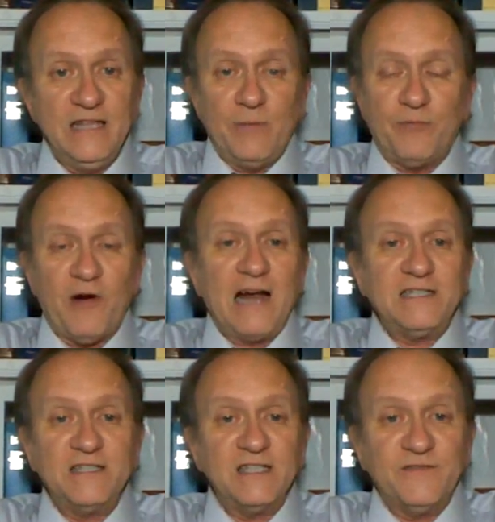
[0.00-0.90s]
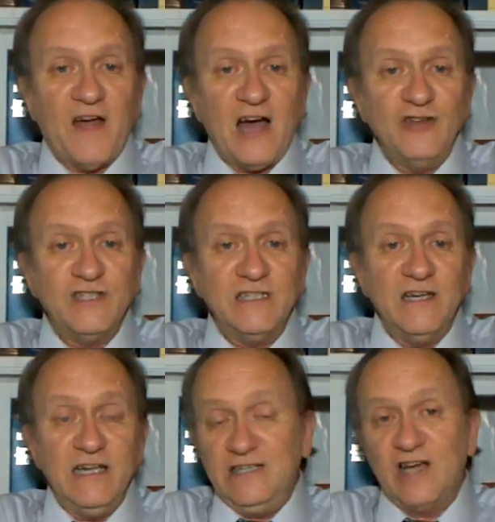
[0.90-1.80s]
The practices found
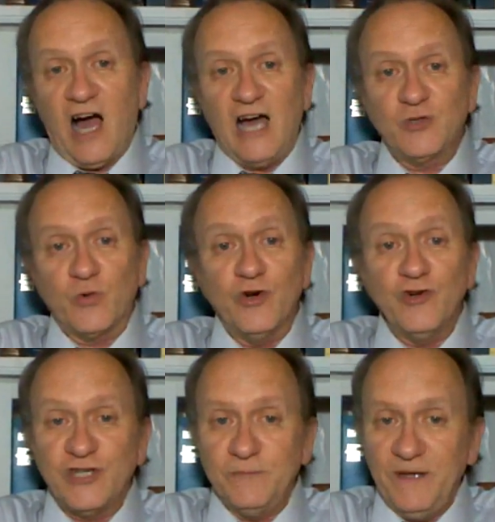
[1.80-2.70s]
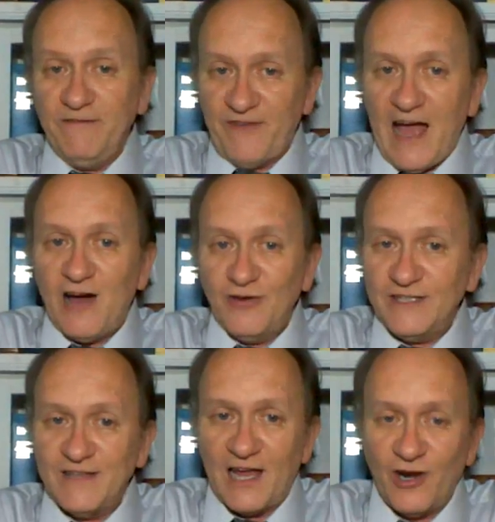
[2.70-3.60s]
in God's word should be found
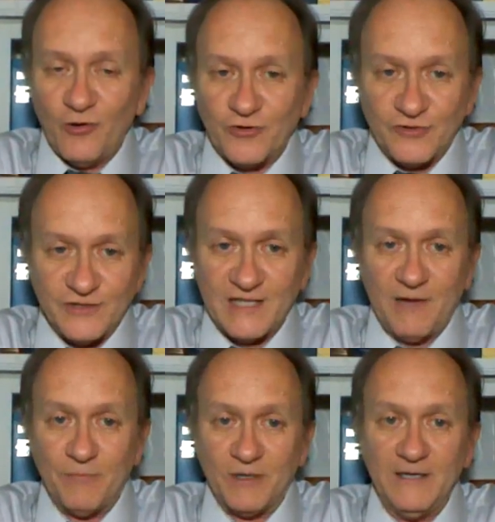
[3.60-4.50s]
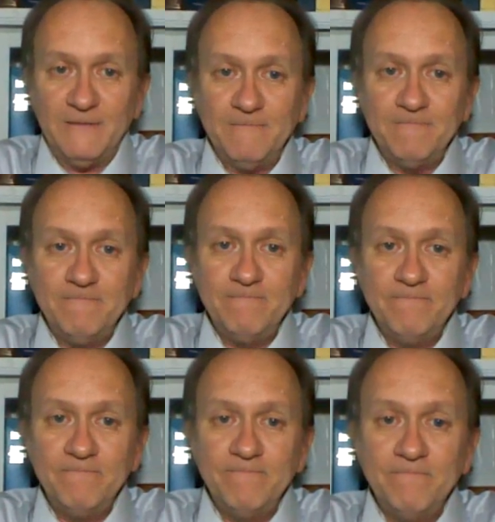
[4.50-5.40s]
in that local assembly.
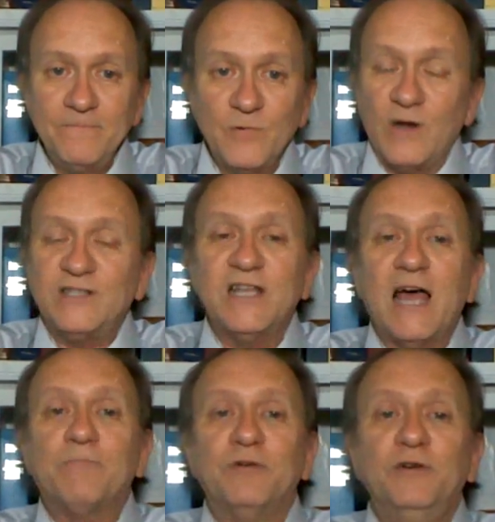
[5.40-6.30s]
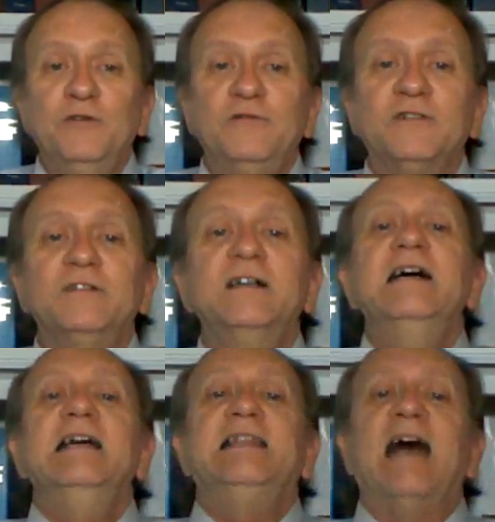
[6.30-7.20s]
What's that prove?
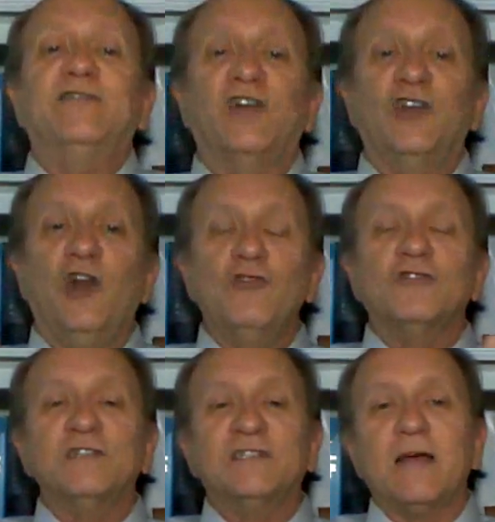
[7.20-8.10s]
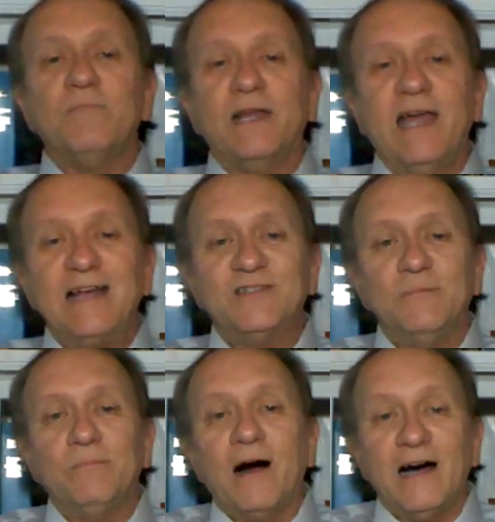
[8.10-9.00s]
That the local assembly as
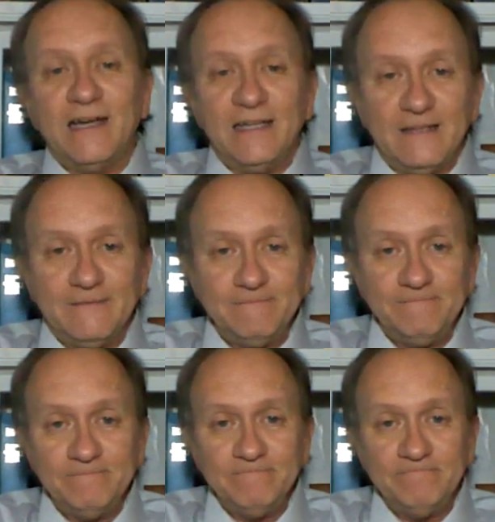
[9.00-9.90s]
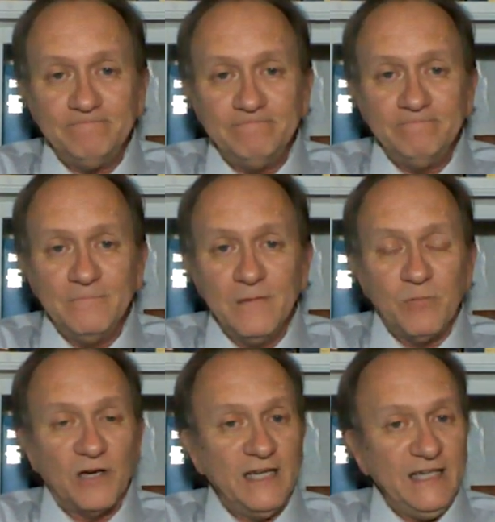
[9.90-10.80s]
a body
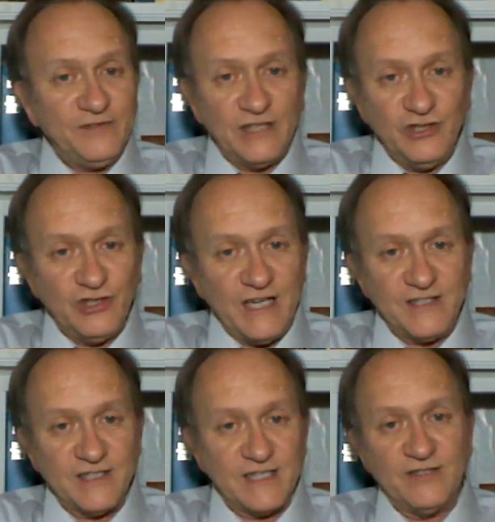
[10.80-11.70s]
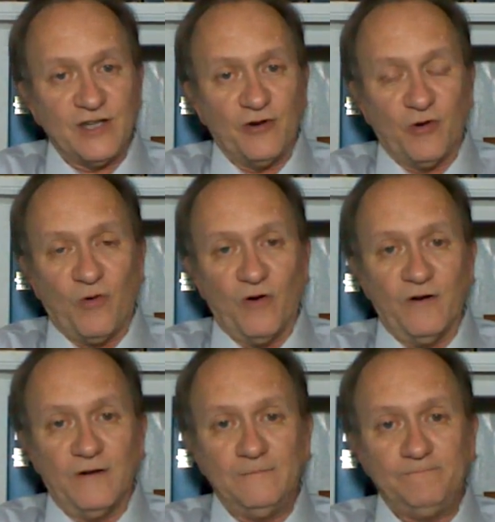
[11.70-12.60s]
believes that Jesus is their Lord.